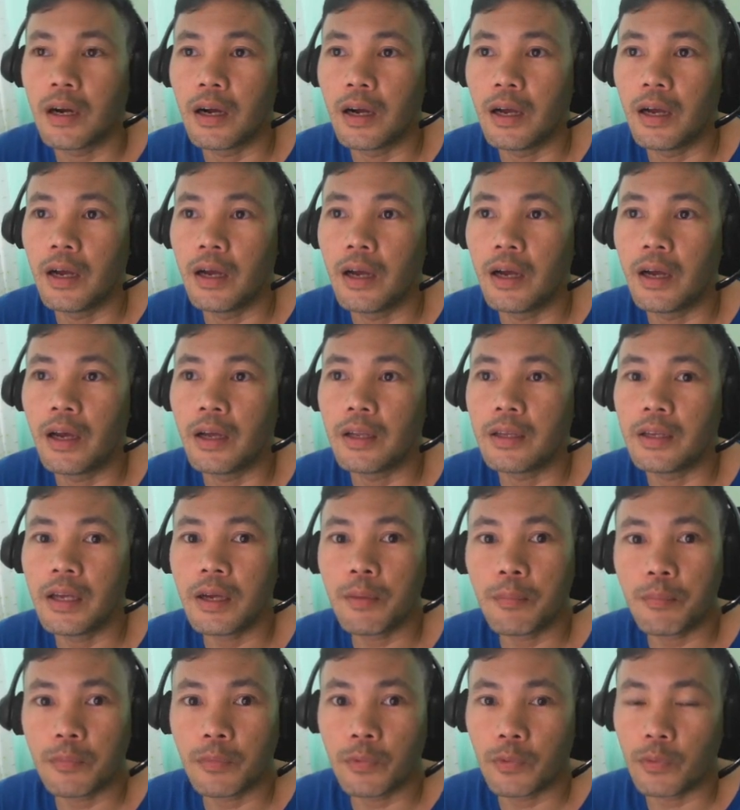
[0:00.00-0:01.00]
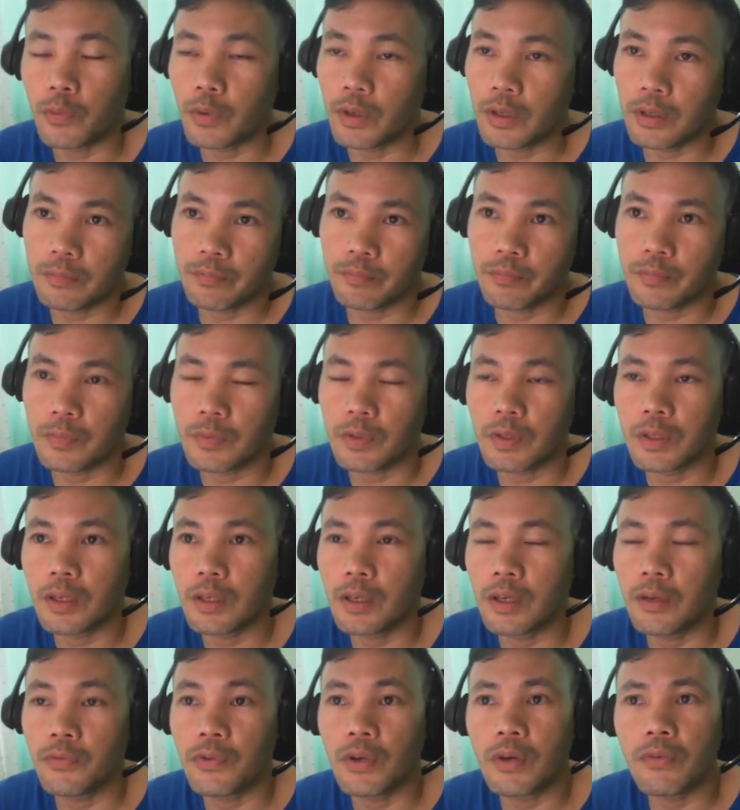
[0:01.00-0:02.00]
And yeah,
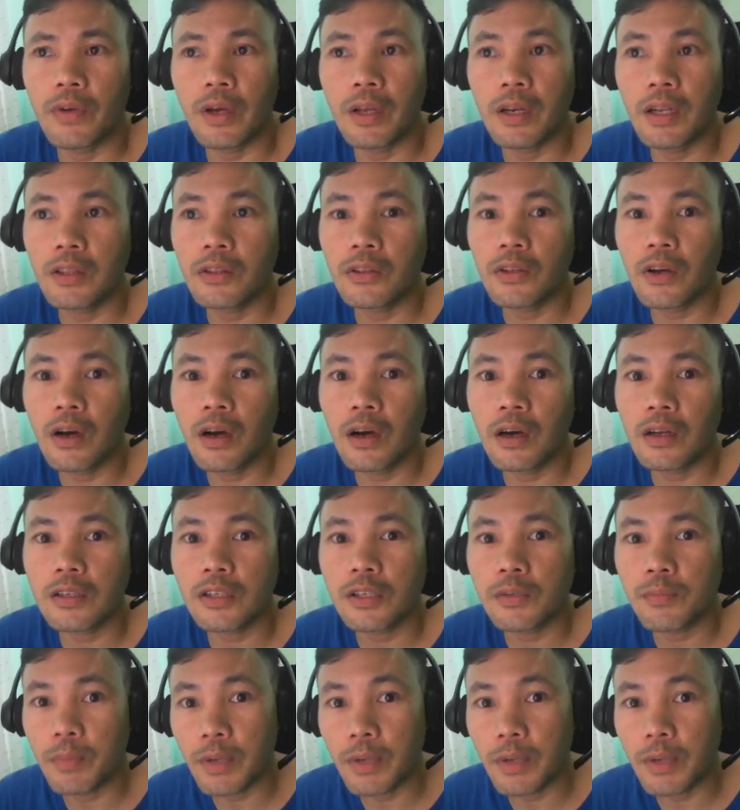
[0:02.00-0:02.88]
if you have any thoughts,